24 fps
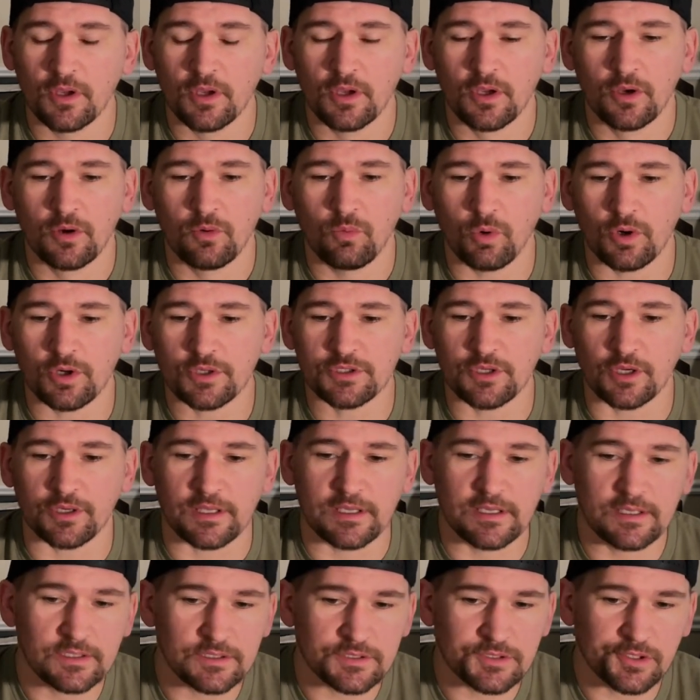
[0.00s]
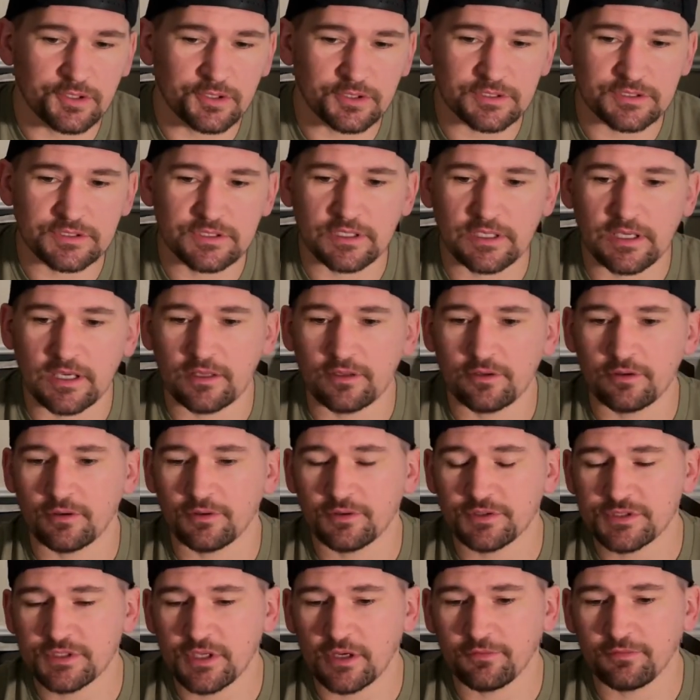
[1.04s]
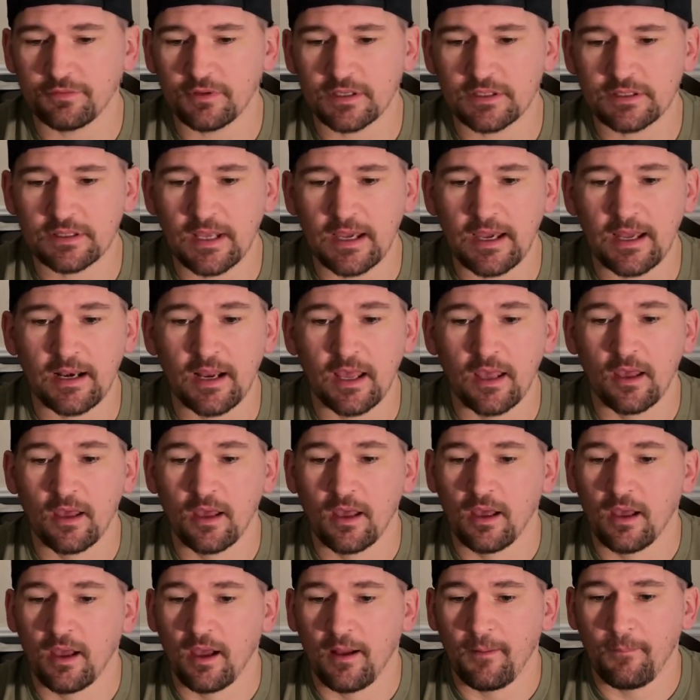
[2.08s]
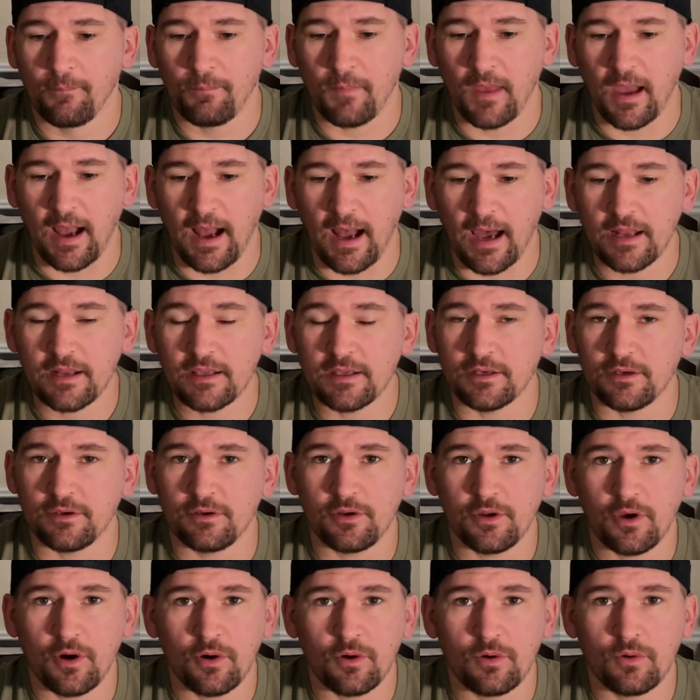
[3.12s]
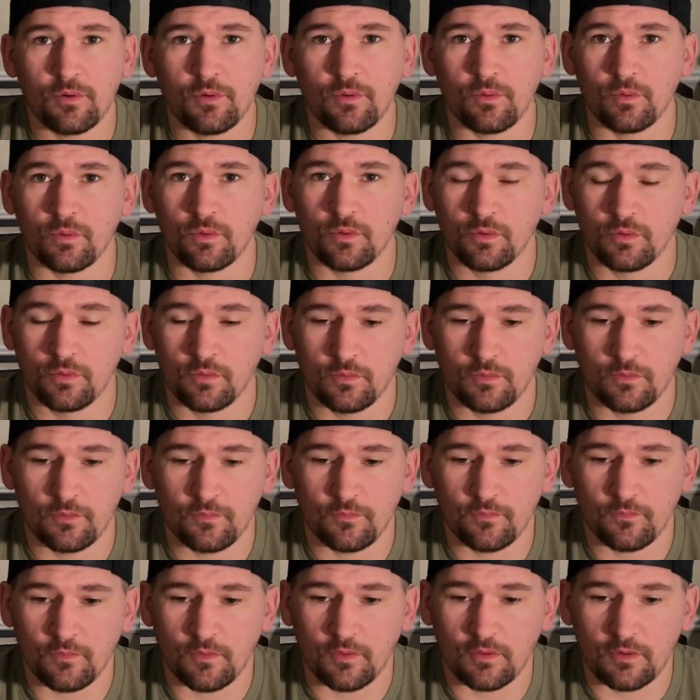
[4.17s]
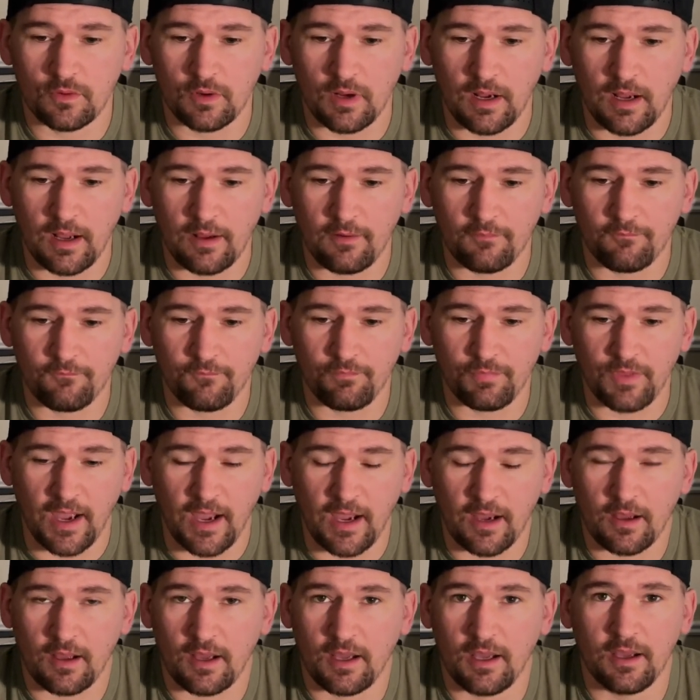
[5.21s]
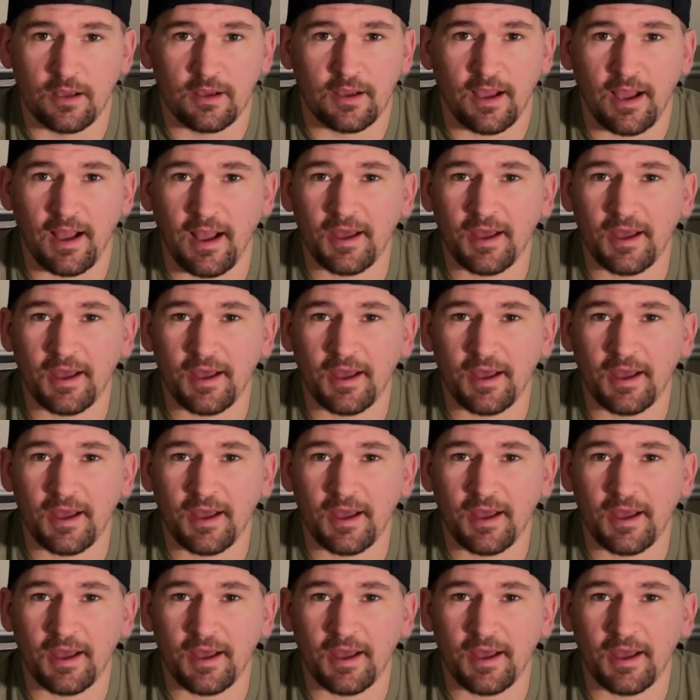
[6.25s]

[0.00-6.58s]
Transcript: worked on his hooks together and stuff like that. I didn't know. I,